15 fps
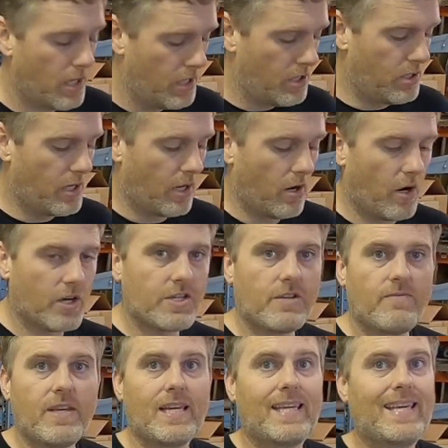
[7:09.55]
You got
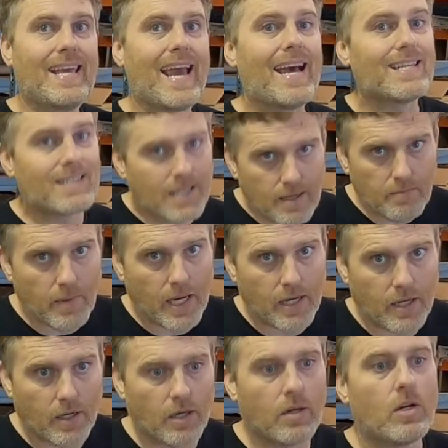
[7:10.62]
RTV gasket
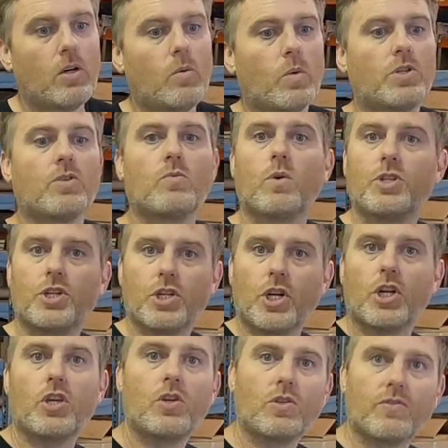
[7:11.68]
maker, which is what you're
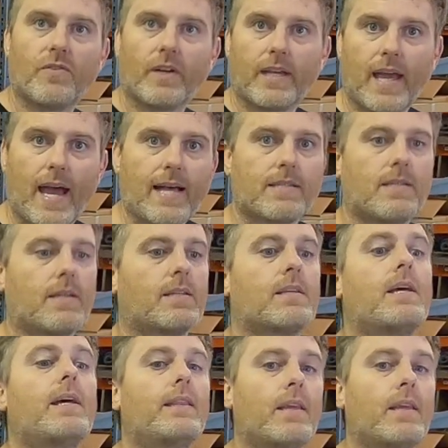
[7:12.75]
going to use for gaskets.